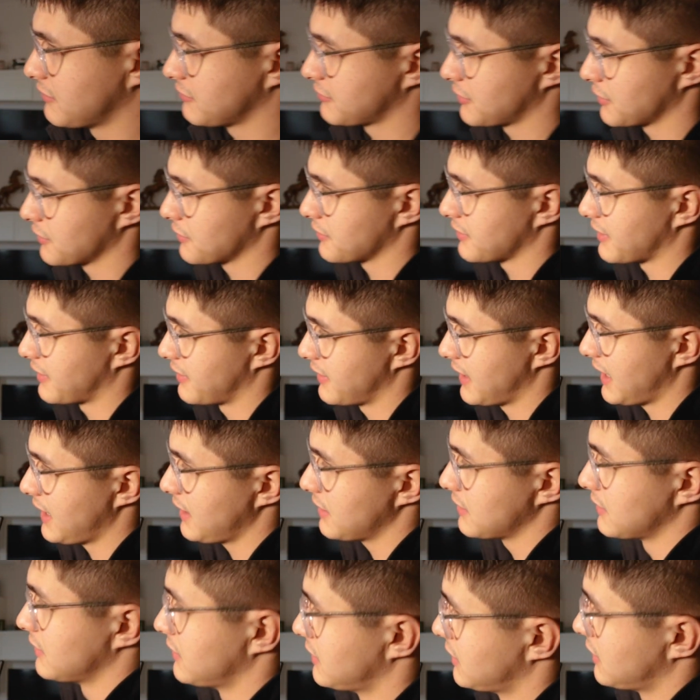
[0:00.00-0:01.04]
Further than
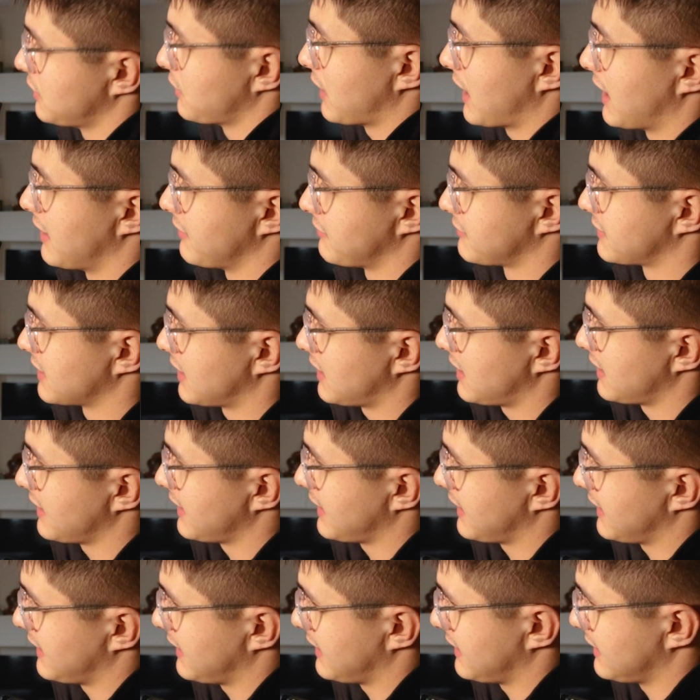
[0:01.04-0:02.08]
that, I've
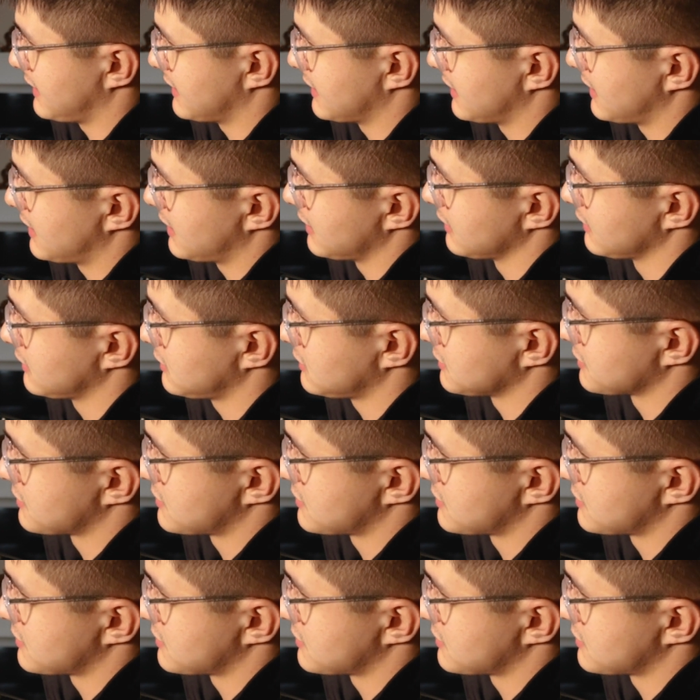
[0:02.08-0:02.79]
got a little